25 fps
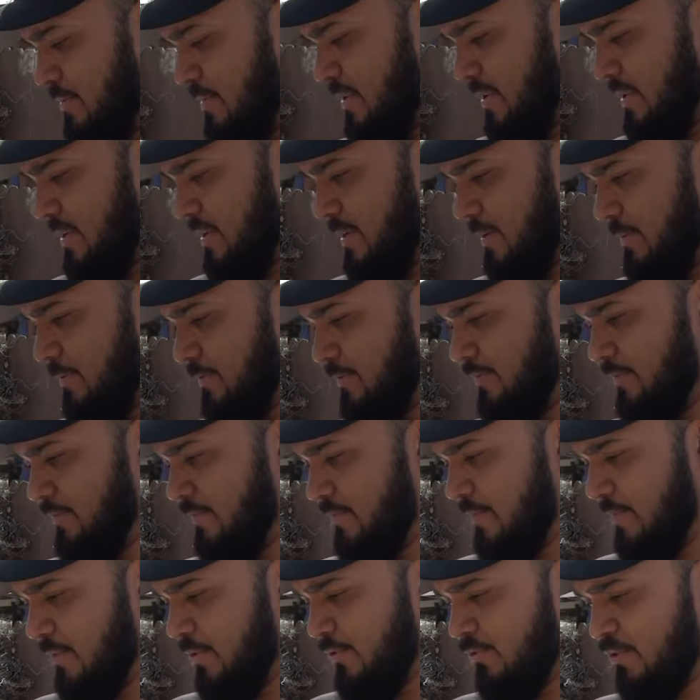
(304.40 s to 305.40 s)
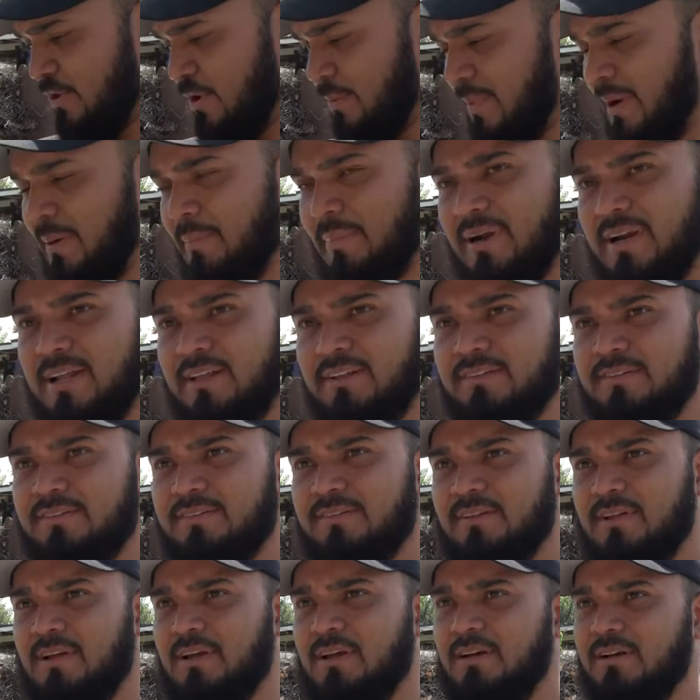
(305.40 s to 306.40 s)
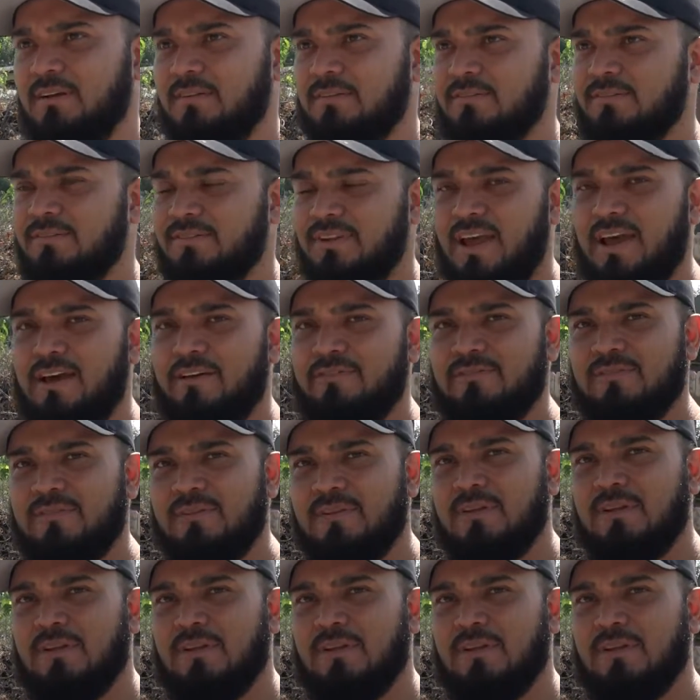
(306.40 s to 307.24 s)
one of my buddies, Saft.